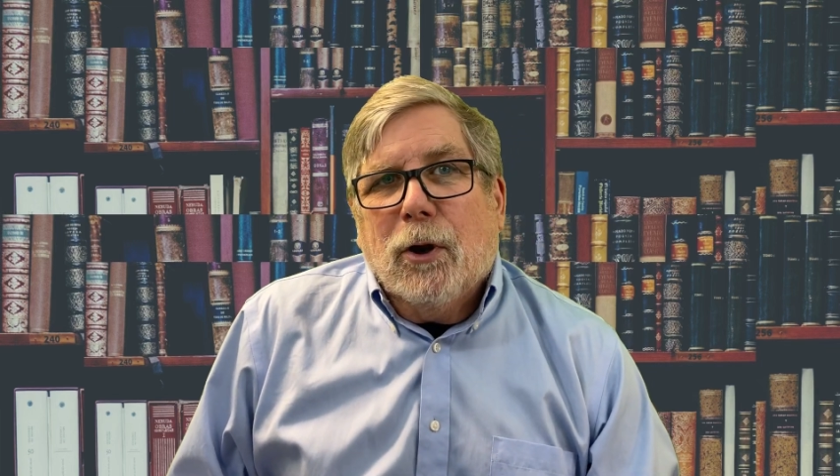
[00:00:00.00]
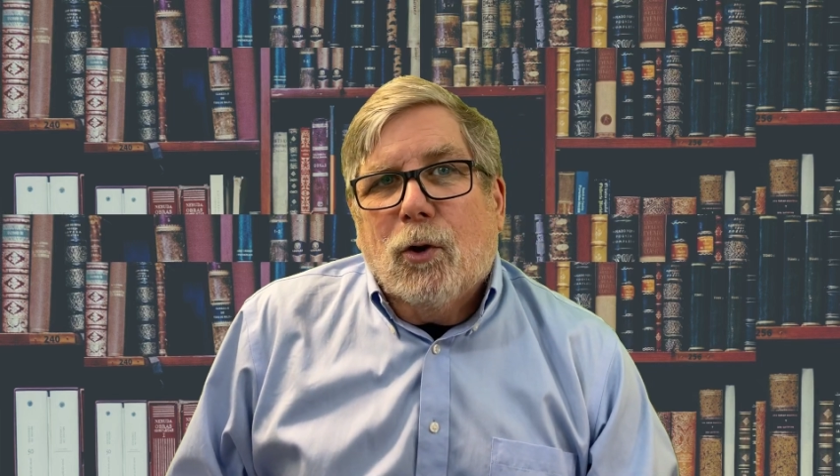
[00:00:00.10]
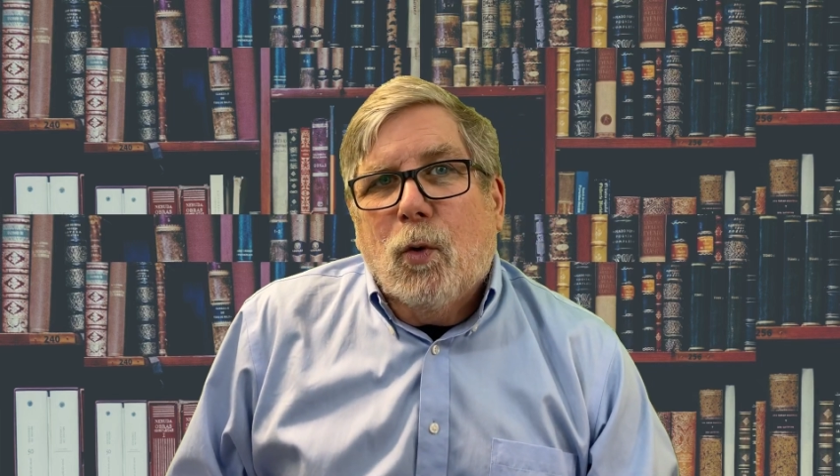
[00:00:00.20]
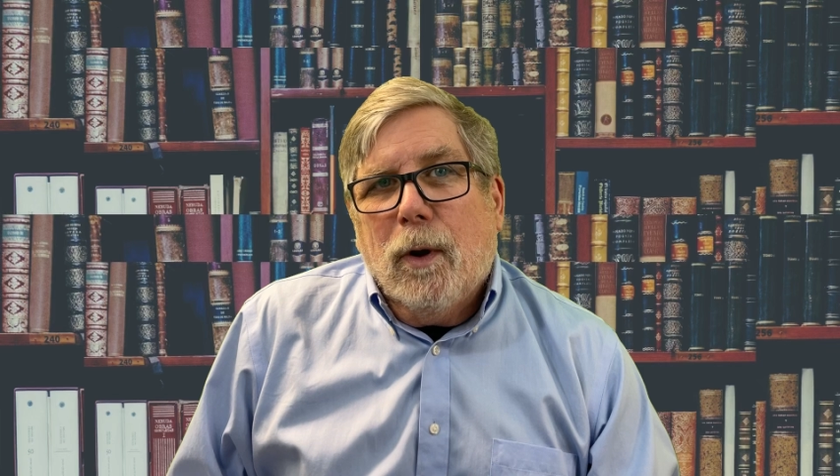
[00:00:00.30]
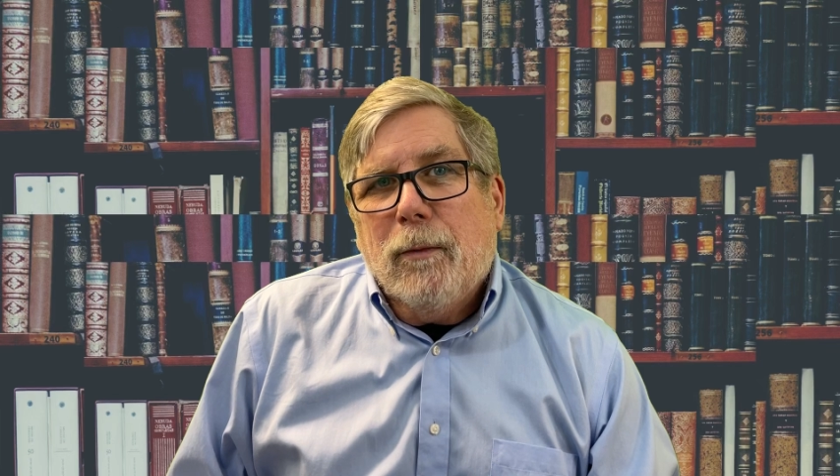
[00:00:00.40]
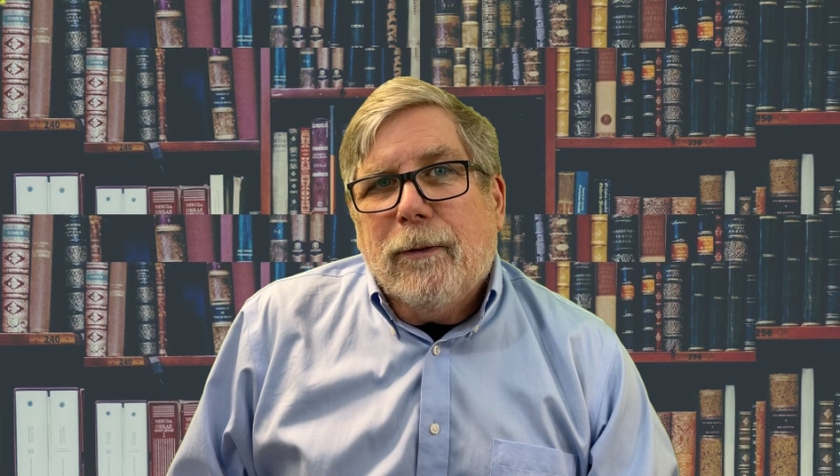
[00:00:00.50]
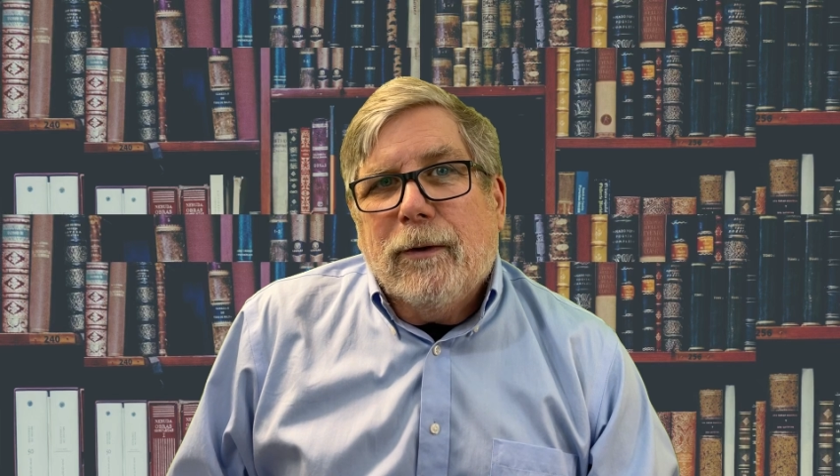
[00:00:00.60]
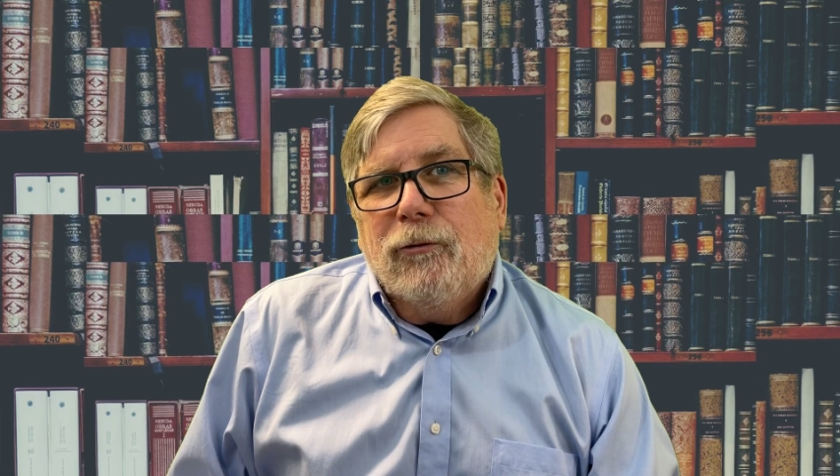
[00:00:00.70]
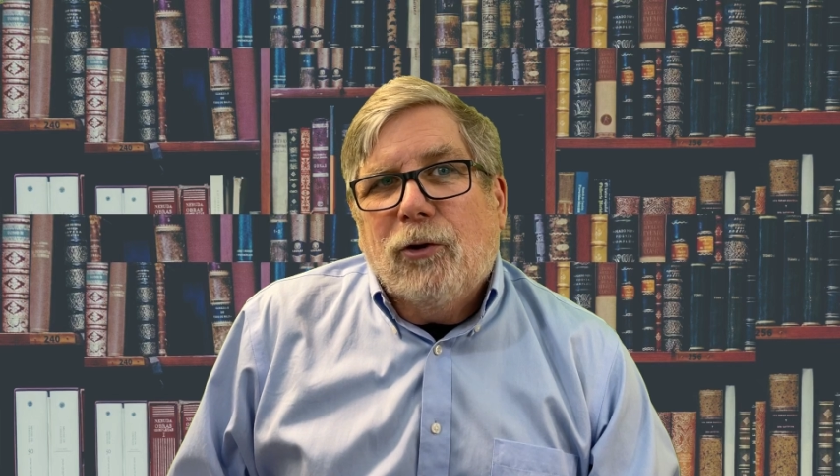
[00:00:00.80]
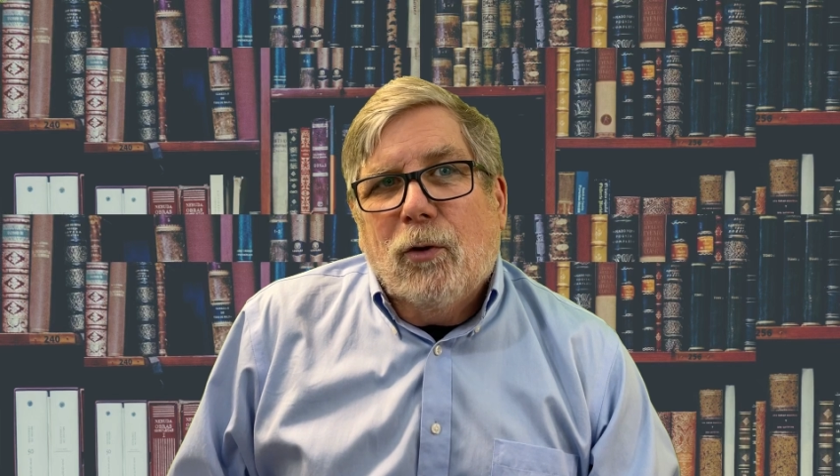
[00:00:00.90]
equipment
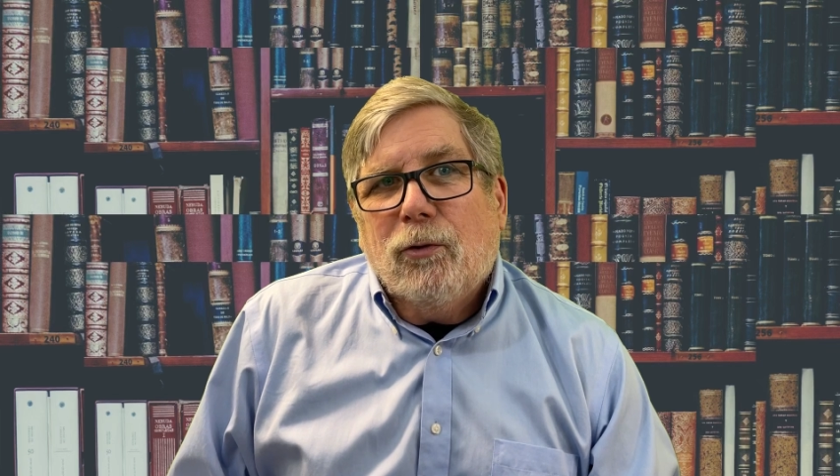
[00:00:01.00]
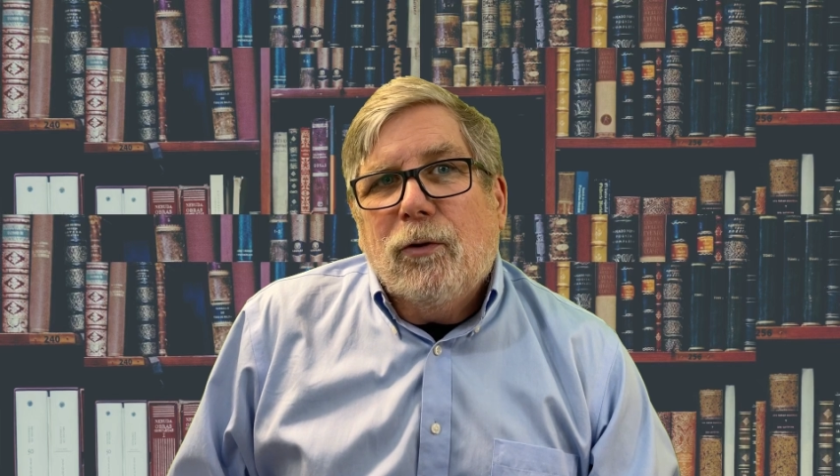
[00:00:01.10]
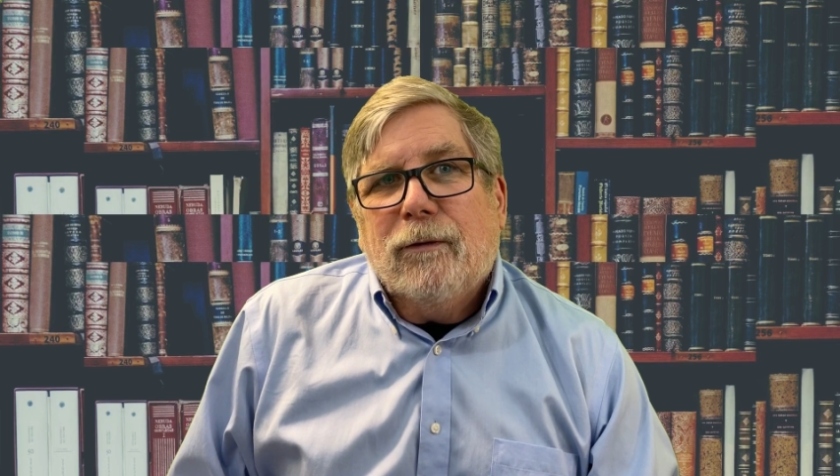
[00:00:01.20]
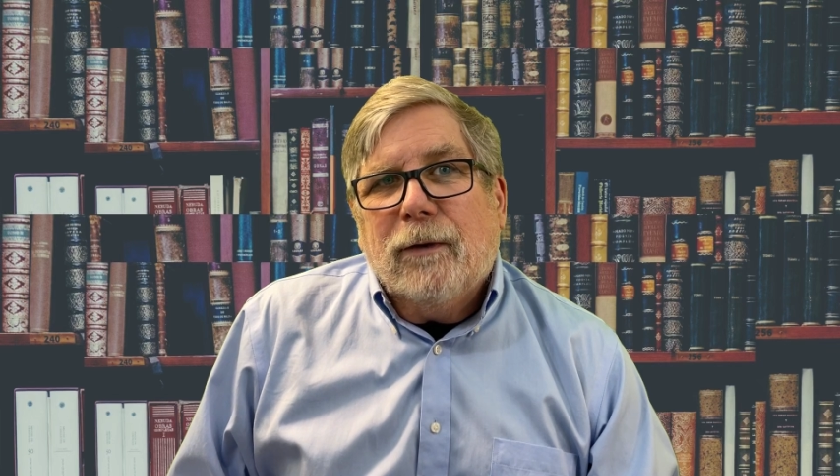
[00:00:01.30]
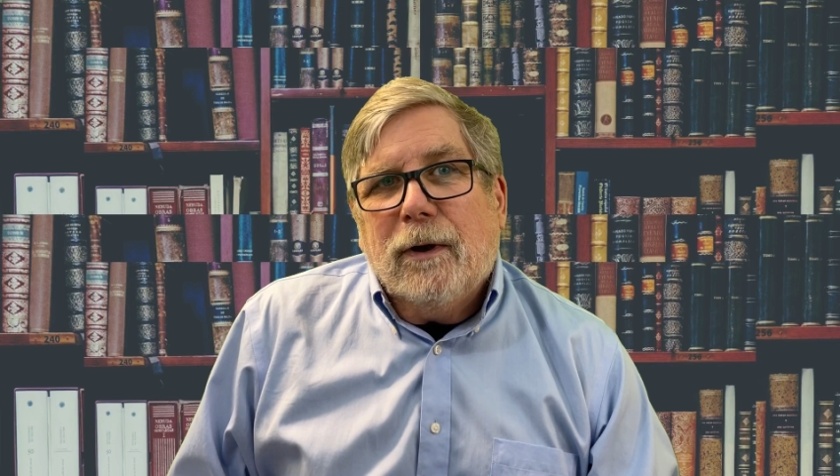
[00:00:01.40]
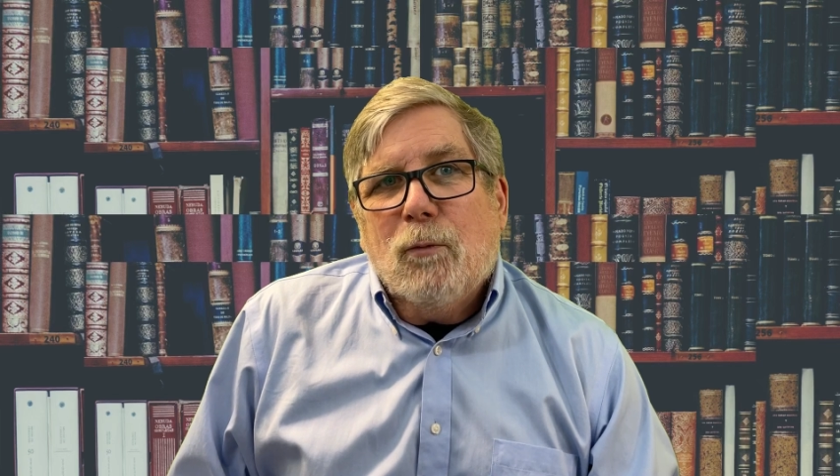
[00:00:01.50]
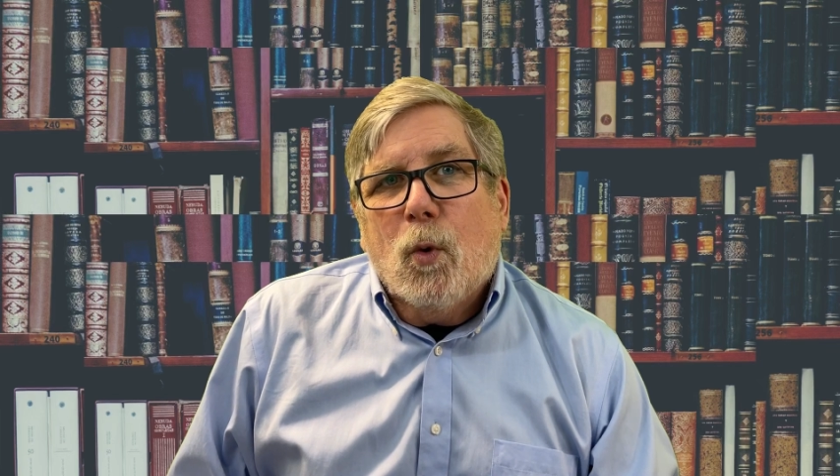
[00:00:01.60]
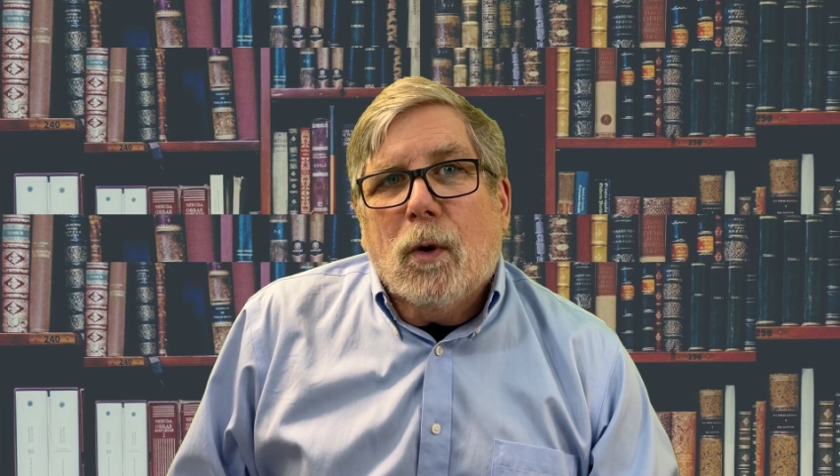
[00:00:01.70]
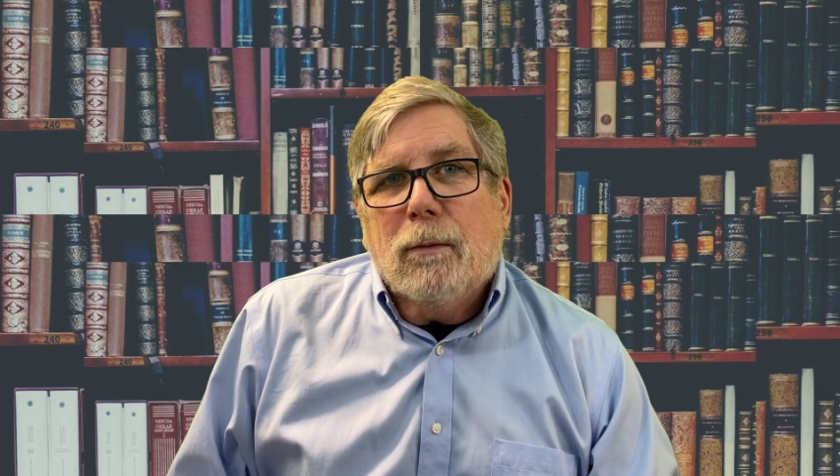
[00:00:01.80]
that you don't use anymore.